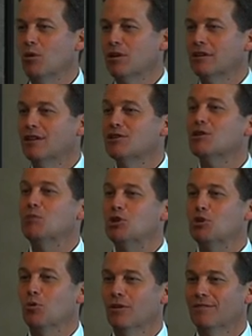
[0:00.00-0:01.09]
working length. It's going to be
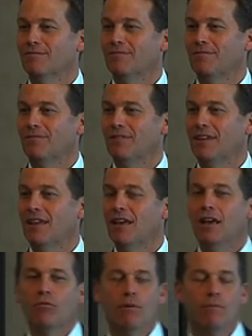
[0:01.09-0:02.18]
short.
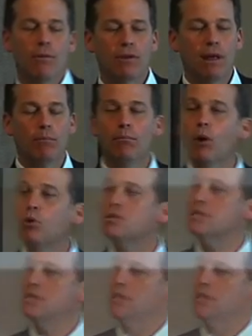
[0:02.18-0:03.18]
Remember that most